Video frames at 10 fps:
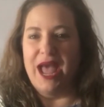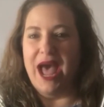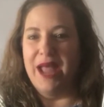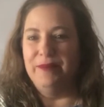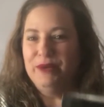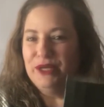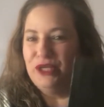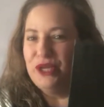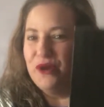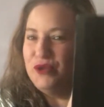I'm gonna
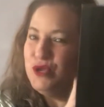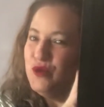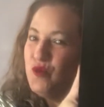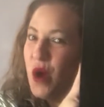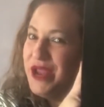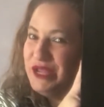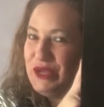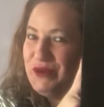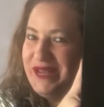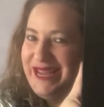show you what
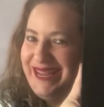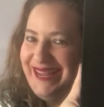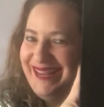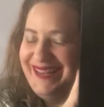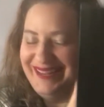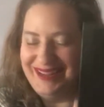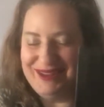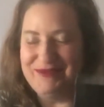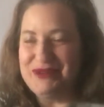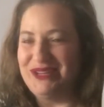you need,
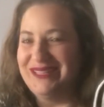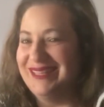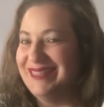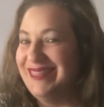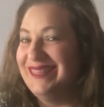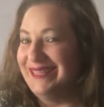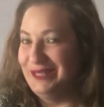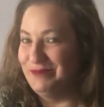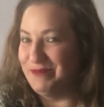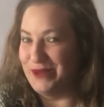which is in
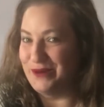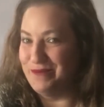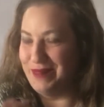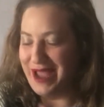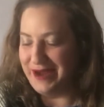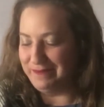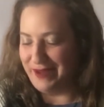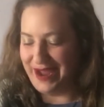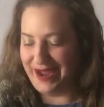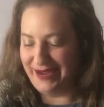this little black
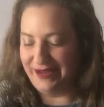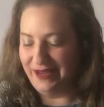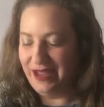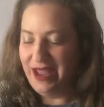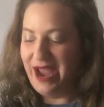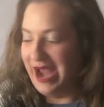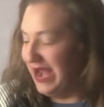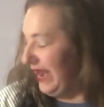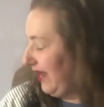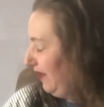bag.
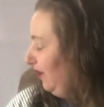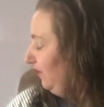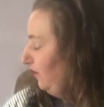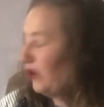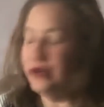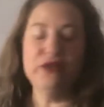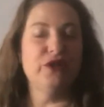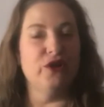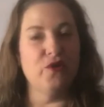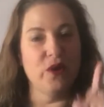And first
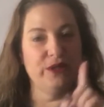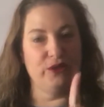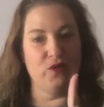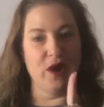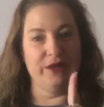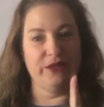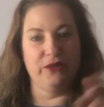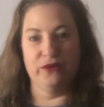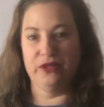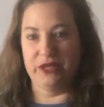you're going to want
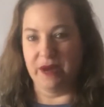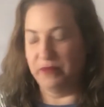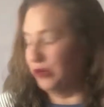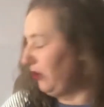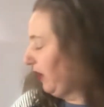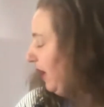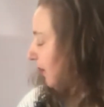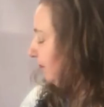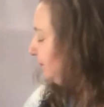to shampoo your hair